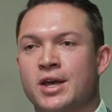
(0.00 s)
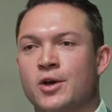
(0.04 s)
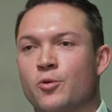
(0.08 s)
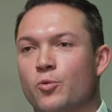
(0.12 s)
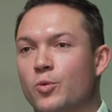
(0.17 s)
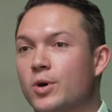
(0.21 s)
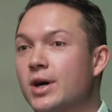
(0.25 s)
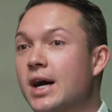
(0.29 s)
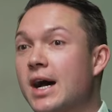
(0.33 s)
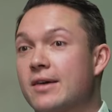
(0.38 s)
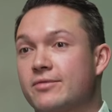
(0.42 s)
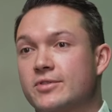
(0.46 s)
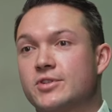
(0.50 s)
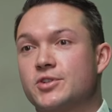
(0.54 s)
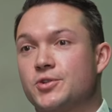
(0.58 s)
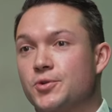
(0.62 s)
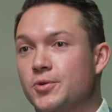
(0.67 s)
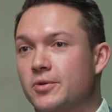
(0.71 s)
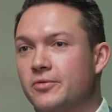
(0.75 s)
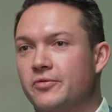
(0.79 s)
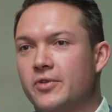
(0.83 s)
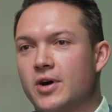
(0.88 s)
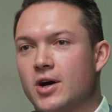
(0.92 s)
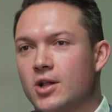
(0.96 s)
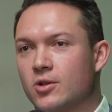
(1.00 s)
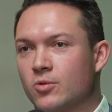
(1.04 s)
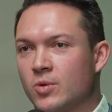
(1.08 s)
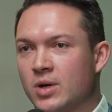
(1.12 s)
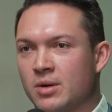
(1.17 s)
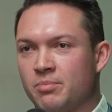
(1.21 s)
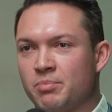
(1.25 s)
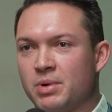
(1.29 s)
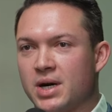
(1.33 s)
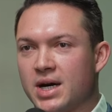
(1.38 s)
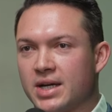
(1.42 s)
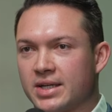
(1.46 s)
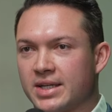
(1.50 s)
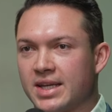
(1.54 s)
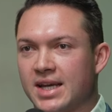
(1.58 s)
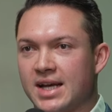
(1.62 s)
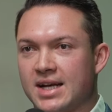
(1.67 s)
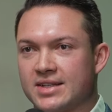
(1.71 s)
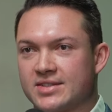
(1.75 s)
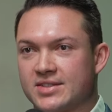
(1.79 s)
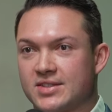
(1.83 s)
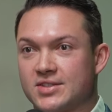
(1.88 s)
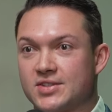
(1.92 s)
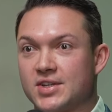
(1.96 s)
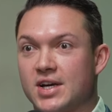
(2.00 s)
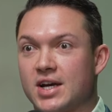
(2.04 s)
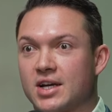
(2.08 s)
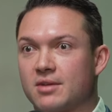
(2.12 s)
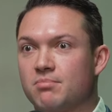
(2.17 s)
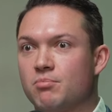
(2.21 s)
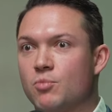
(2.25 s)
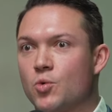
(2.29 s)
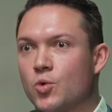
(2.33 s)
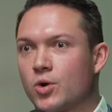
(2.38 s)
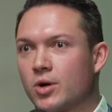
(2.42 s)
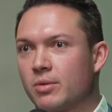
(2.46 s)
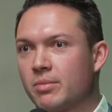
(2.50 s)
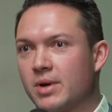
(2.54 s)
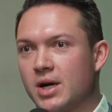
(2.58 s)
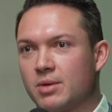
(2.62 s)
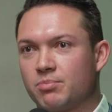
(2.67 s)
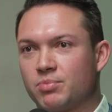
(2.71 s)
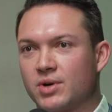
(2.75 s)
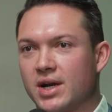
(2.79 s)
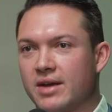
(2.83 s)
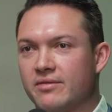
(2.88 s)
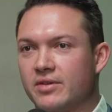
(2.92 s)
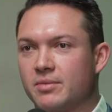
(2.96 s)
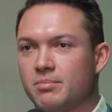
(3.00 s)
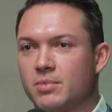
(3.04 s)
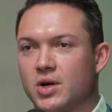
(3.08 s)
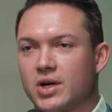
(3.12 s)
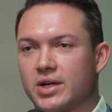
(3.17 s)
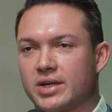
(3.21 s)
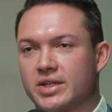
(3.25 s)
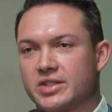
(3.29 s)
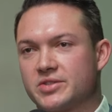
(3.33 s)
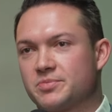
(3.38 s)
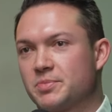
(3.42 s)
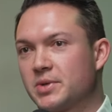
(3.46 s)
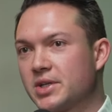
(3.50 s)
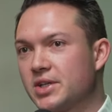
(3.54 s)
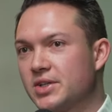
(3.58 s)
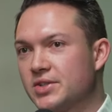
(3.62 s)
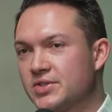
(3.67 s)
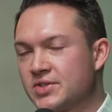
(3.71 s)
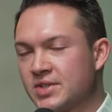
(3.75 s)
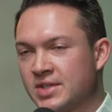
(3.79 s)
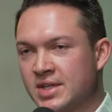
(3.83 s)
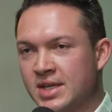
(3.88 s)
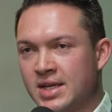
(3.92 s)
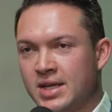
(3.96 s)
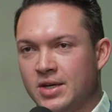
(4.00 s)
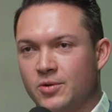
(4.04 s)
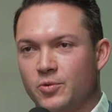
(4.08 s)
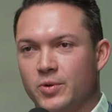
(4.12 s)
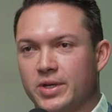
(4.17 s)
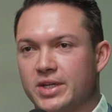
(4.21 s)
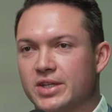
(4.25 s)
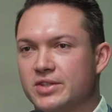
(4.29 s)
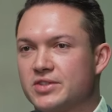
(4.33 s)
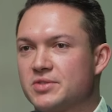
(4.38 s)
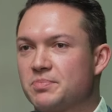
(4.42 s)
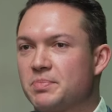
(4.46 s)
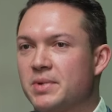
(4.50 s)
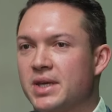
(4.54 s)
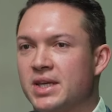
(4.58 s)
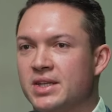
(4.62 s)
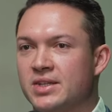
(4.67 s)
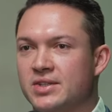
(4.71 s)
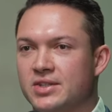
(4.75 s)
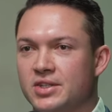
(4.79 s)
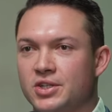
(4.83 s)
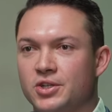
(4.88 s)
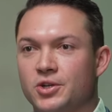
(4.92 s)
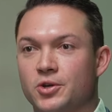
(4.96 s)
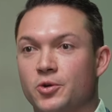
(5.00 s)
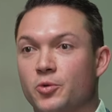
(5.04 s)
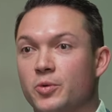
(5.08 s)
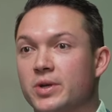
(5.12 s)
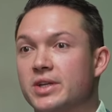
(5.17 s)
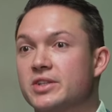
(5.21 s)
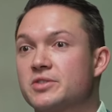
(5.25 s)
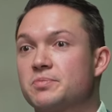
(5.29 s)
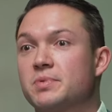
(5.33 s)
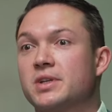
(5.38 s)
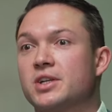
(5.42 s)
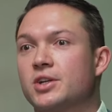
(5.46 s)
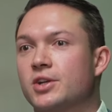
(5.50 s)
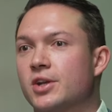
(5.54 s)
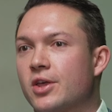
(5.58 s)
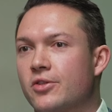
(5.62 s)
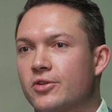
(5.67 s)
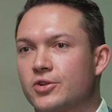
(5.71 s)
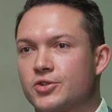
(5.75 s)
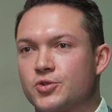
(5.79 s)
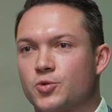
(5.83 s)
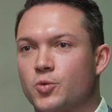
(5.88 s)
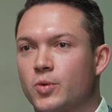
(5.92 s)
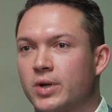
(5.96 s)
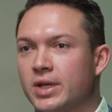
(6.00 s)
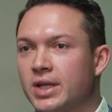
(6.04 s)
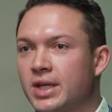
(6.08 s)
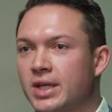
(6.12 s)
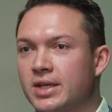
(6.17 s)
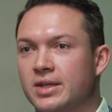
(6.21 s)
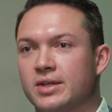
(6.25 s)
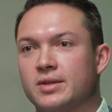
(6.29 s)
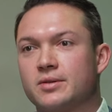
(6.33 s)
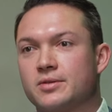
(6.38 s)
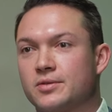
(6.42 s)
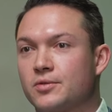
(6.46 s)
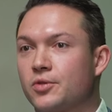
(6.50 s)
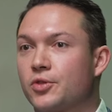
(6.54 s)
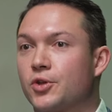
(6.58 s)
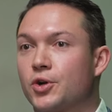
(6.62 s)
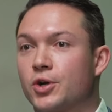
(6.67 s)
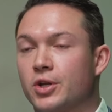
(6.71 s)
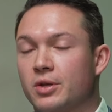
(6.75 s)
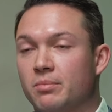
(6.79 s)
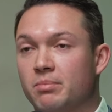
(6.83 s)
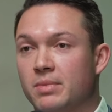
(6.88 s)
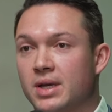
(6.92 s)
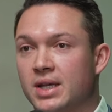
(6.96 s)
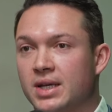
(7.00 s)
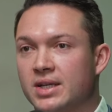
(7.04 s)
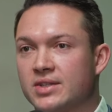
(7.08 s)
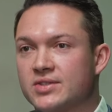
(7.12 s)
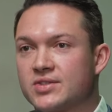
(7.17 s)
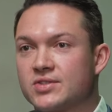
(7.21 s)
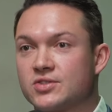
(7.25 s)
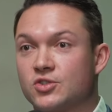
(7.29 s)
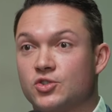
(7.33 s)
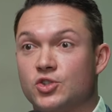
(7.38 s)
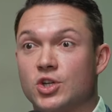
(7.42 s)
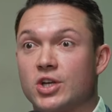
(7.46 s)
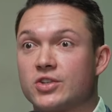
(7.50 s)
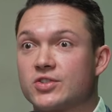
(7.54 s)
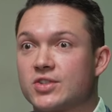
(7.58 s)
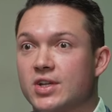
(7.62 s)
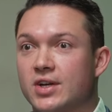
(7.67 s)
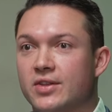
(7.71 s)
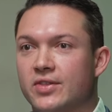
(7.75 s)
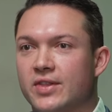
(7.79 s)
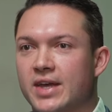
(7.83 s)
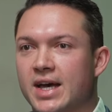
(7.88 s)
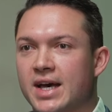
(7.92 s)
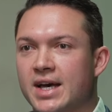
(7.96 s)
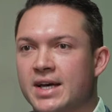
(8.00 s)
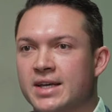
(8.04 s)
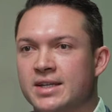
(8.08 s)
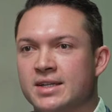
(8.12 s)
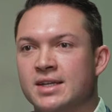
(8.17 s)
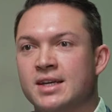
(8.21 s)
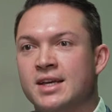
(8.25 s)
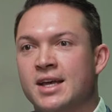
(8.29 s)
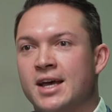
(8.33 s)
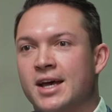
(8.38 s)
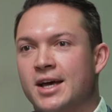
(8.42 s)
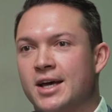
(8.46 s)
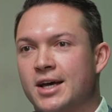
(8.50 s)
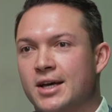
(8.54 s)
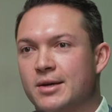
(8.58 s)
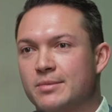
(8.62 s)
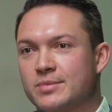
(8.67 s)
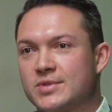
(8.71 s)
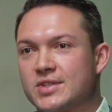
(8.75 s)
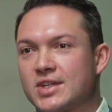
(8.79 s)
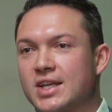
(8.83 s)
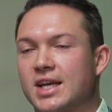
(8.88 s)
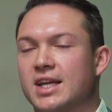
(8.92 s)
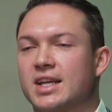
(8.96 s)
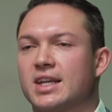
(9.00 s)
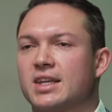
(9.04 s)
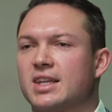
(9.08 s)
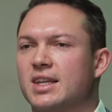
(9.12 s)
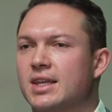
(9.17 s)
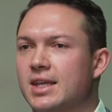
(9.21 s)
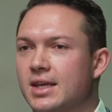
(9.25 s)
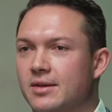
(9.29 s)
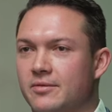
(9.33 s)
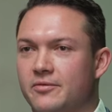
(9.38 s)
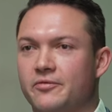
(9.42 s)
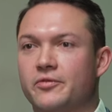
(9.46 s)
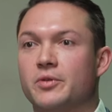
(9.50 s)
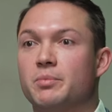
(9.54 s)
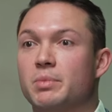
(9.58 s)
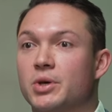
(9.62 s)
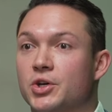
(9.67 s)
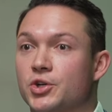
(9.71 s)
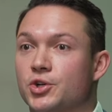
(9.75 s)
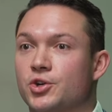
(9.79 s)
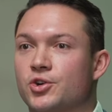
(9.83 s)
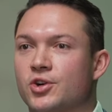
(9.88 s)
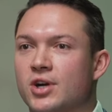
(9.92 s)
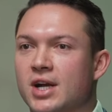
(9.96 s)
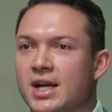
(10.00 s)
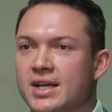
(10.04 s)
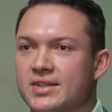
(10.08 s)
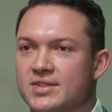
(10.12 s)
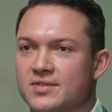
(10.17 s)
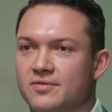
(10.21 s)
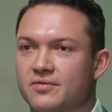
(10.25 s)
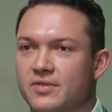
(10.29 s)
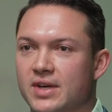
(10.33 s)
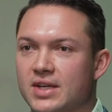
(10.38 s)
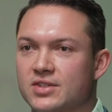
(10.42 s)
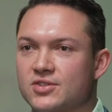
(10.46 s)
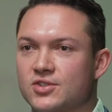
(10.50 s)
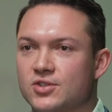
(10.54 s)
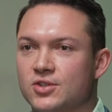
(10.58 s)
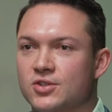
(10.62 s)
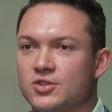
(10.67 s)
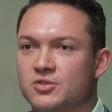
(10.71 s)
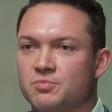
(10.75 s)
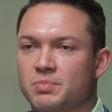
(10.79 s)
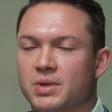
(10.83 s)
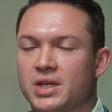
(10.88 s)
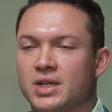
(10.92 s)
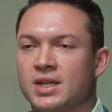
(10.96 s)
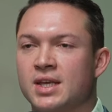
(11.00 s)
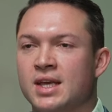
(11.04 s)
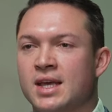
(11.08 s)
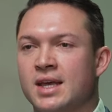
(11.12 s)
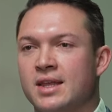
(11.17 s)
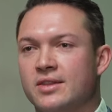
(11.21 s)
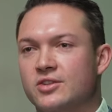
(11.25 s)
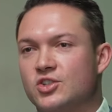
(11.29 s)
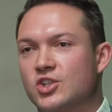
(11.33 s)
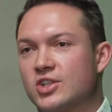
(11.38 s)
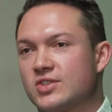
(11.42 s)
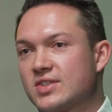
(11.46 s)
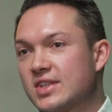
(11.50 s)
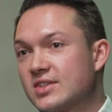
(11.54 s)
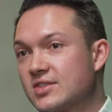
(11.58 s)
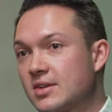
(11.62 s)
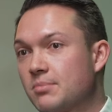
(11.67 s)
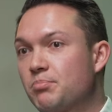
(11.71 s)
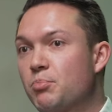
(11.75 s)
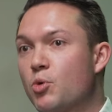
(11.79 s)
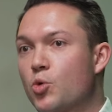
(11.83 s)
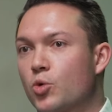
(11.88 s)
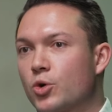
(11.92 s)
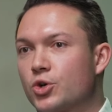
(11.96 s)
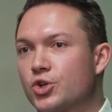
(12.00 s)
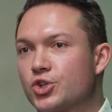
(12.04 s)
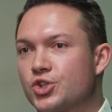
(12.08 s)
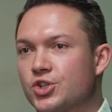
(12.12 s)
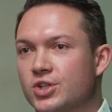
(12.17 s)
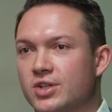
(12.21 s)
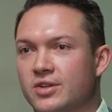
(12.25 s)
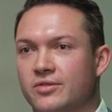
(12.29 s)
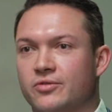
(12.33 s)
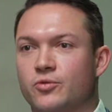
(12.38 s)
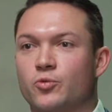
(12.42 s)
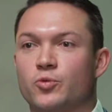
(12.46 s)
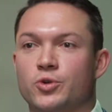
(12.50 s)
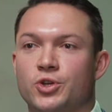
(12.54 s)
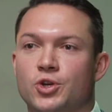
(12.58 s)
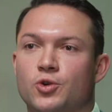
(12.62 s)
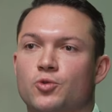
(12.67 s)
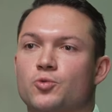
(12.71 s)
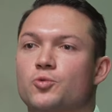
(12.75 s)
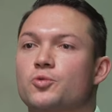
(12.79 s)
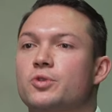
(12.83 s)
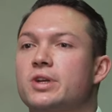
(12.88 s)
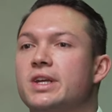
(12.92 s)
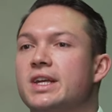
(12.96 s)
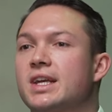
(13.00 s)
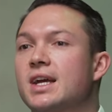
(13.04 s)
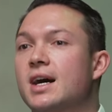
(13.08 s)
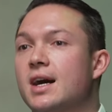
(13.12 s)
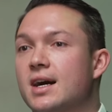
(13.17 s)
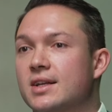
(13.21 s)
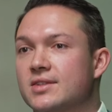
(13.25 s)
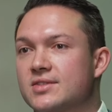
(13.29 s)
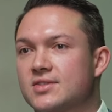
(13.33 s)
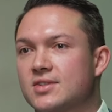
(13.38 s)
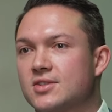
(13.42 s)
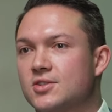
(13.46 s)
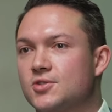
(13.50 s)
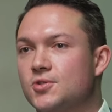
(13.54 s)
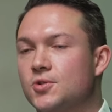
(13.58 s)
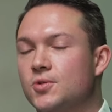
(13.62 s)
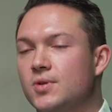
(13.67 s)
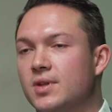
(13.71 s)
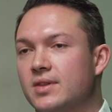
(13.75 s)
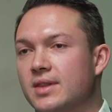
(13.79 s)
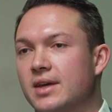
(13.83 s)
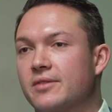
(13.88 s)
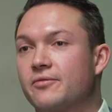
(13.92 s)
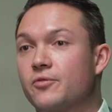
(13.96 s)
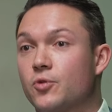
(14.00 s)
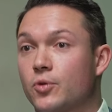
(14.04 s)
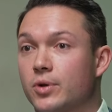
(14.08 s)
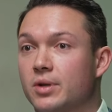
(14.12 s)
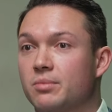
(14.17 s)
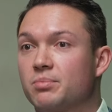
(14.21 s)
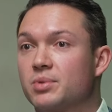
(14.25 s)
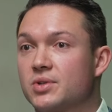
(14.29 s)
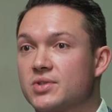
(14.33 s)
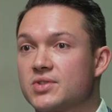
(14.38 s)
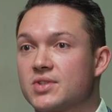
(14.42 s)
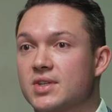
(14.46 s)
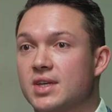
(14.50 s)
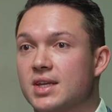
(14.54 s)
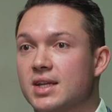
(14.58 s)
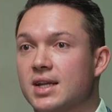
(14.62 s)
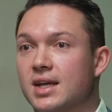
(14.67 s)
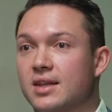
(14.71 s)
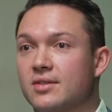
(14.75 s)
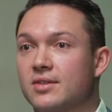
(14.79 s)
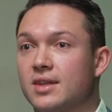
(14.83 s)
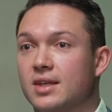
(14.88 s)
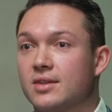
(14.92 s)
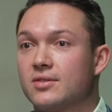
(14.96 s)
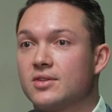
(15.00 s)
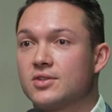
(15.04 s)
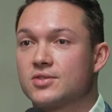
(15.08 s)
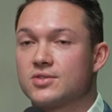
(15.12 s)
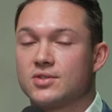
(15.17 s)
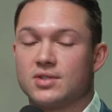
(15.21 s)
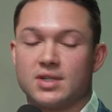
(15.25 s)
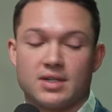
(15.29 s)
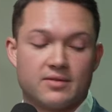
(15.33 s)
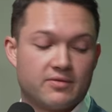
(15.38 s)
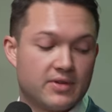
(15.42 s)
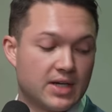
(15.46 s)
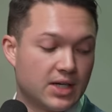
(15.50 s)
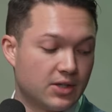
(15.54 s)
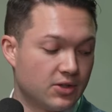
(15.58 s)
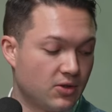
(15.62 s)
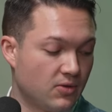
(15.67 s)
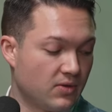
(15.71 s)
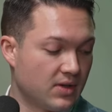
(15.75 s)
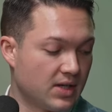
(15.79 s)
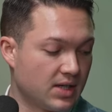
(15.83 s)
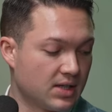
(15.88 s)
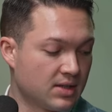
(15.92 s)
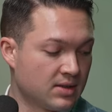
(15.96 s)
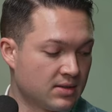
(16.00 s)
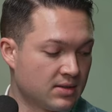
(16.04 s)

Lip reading: We'll have to do a follow-up podcast to talk more about private markets, because we could spend another 20, 30 minutes just on that to kind of get familiarize investors. But just as a portion of, reconstituting that 40%, I think there's a lot of value there.